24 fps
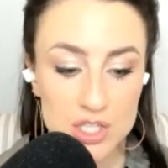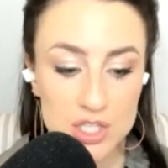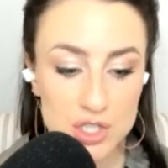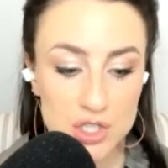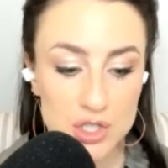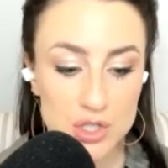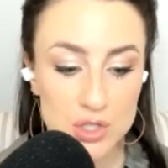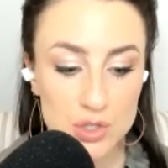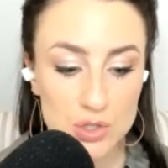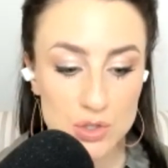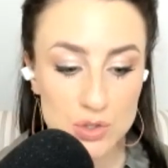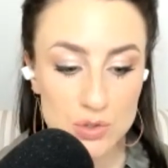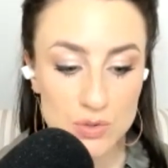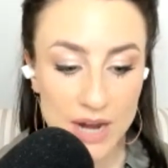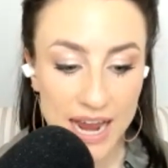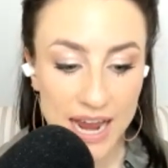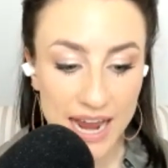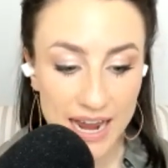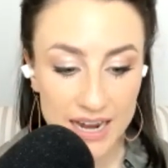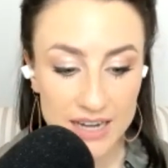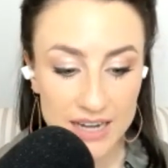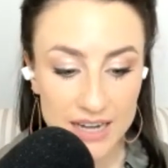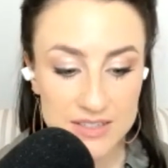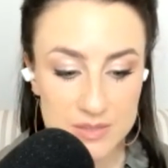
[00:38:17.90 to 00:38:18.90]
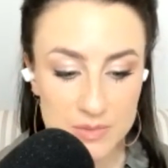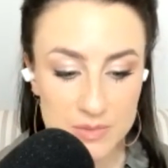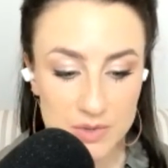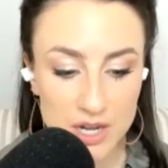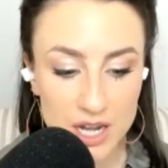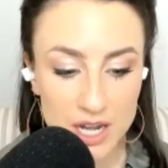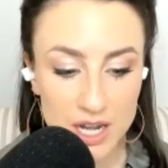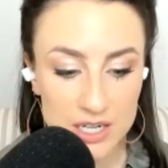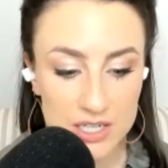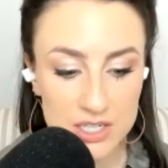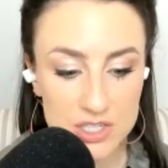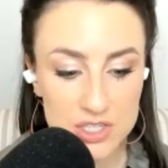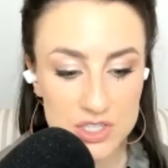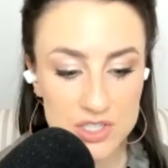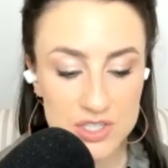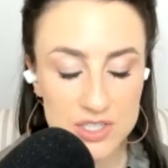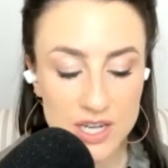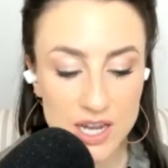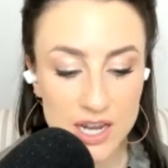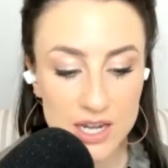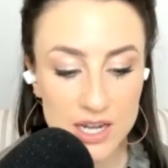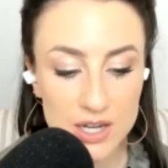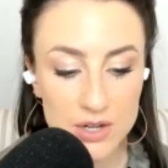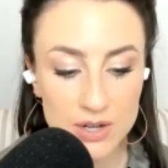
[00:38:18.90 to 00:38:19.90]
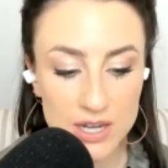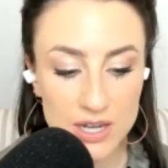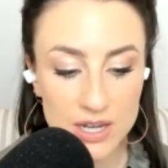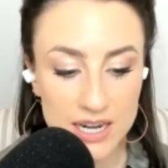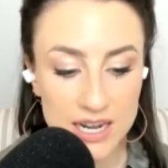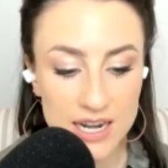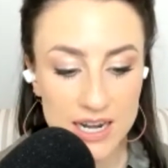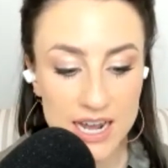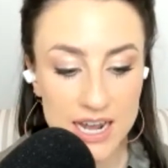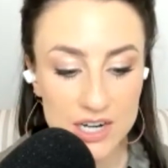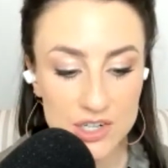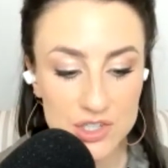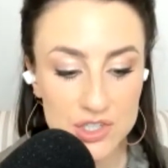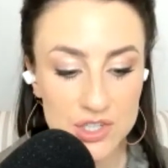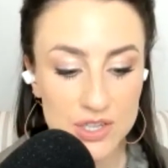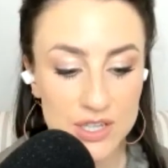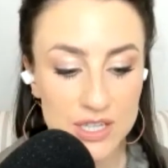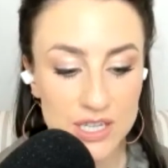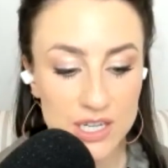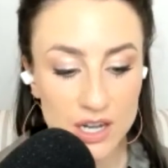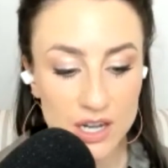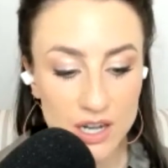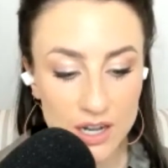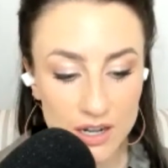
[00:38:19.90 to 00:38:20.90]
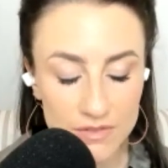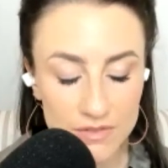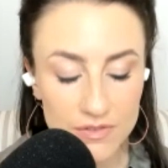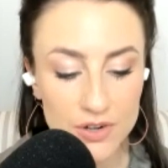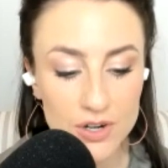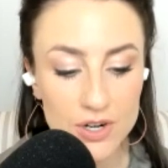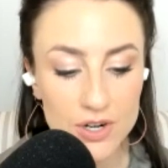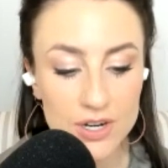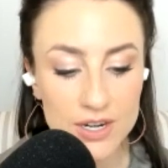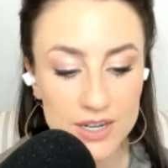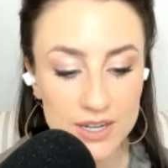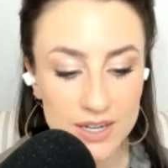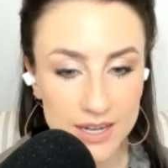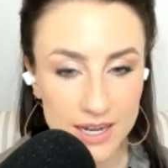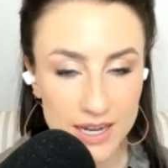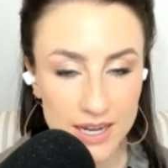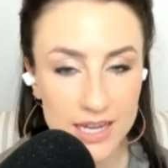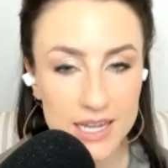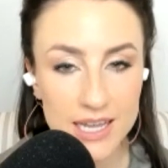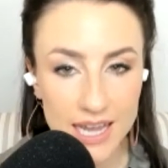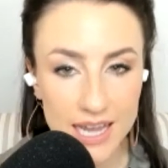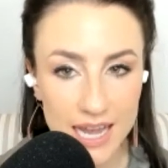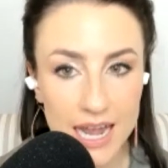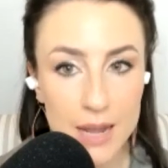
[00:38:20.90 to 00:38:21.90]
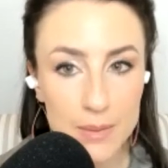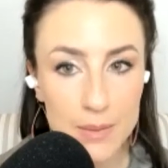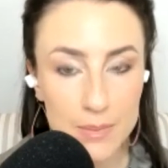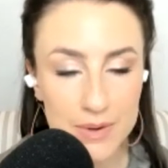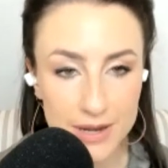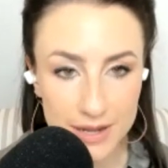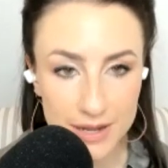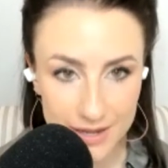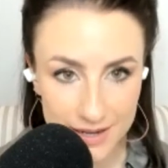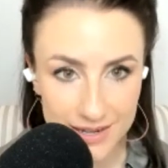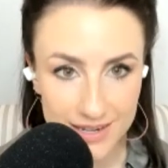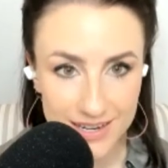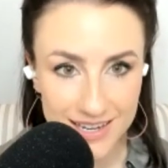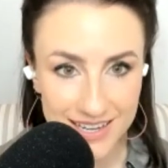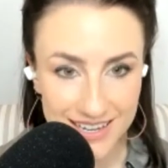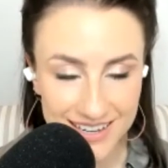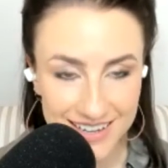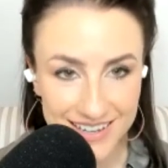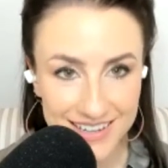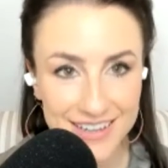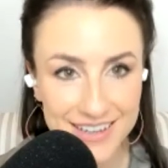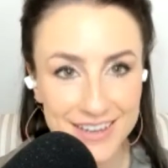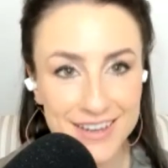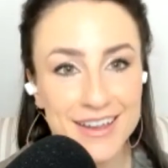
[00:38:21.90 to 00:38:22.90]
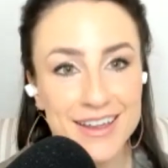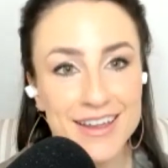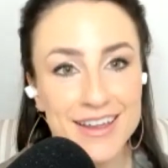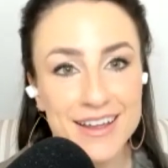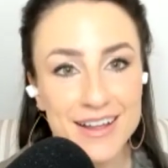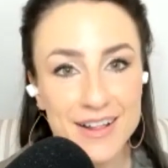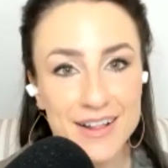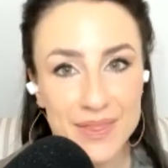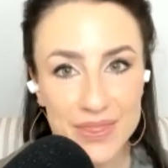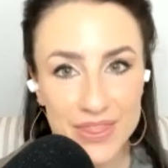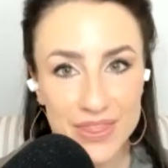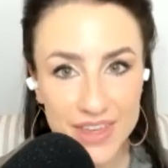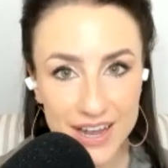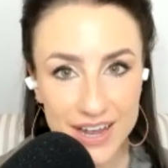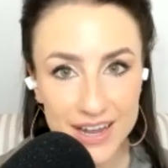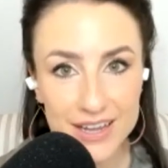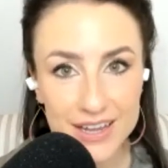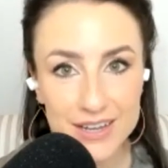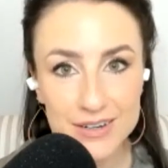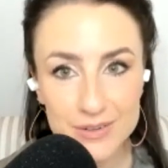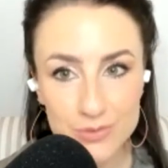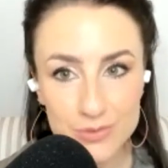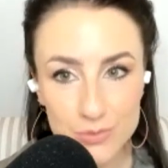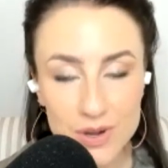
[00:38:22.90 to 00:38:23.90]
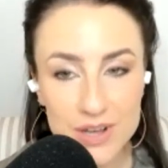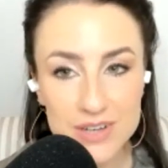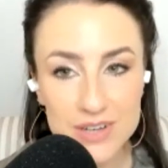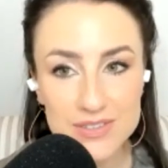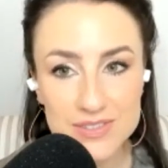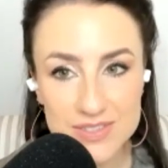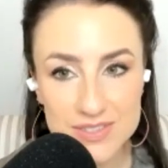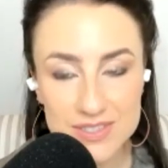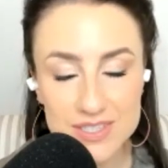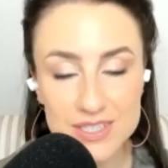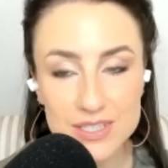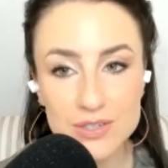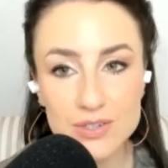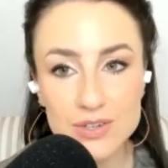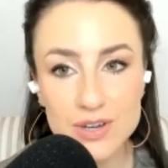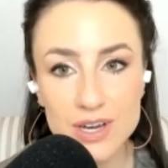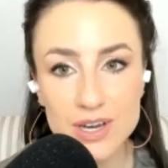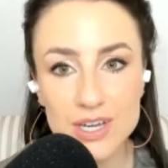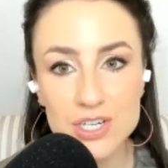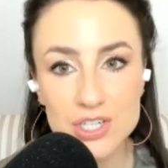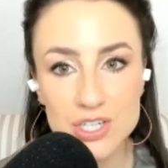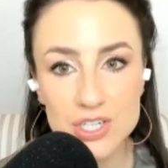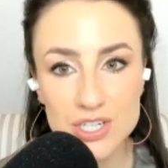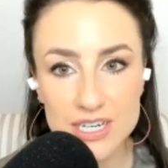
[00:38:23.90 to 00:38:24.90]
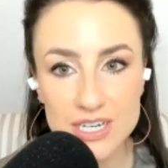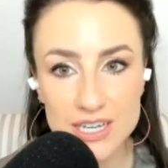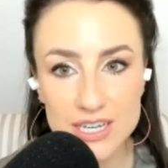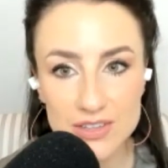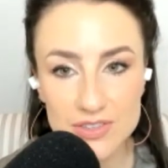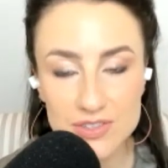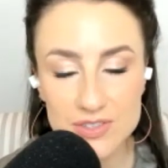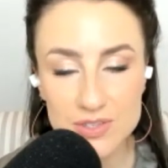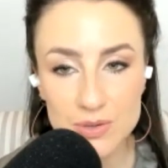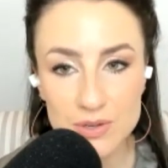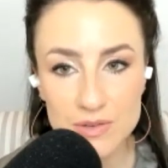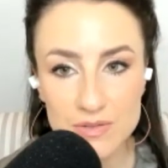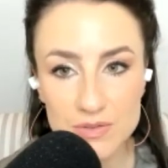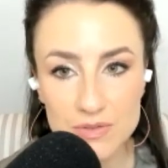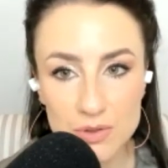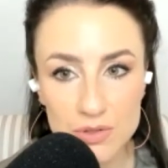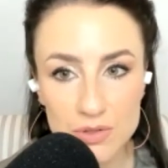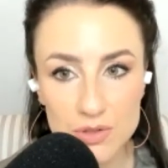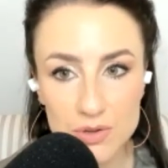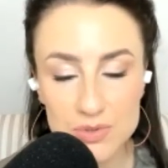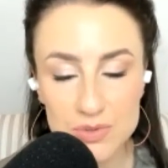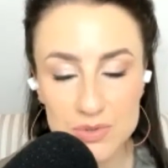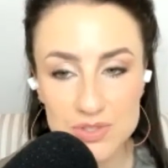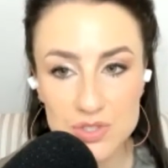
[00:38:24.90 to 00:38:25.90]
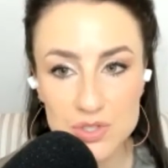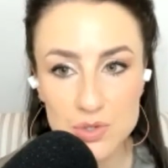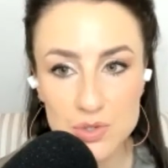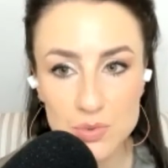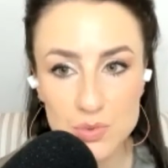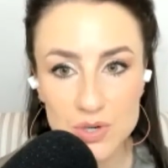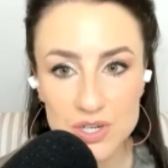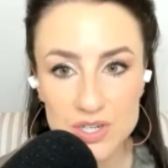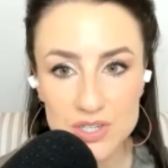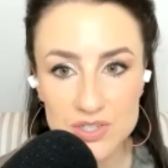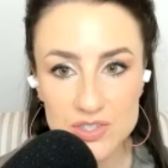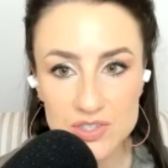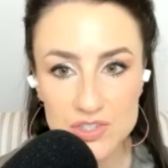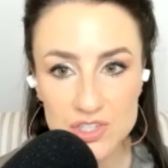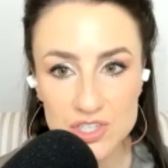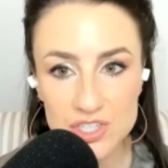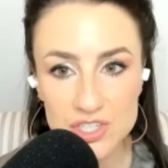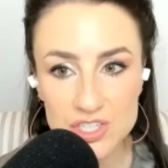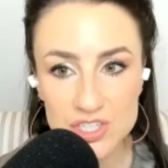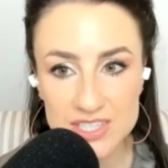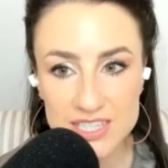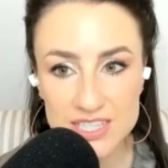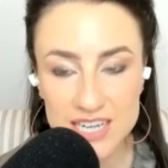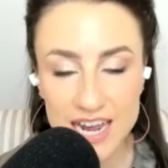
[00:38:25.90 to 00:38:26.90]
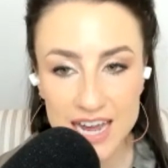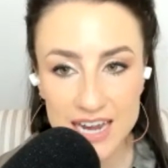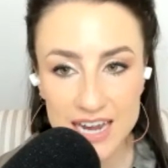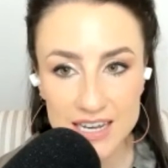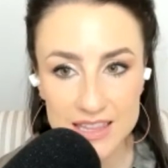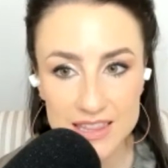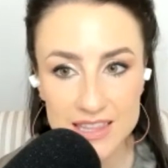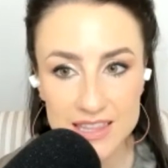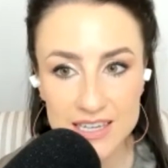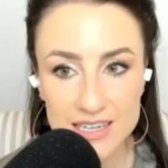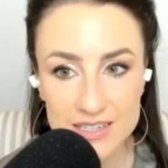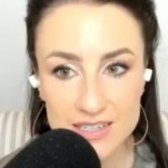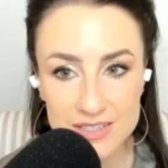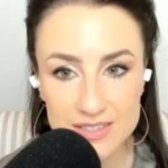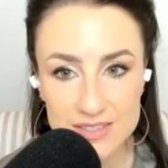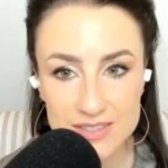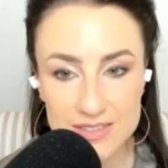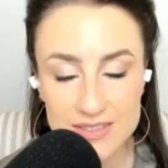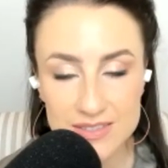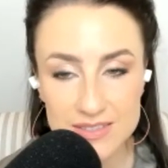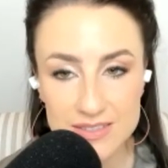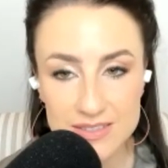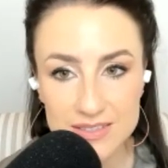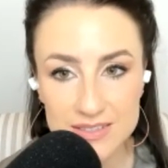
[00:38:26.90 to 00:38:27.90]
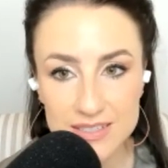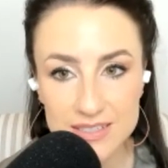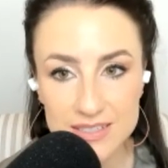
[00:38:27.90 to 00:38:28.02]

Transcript: to add some cottage style, and it actually covered a cabinet that was still underneath. So even though there was doors, she just added this.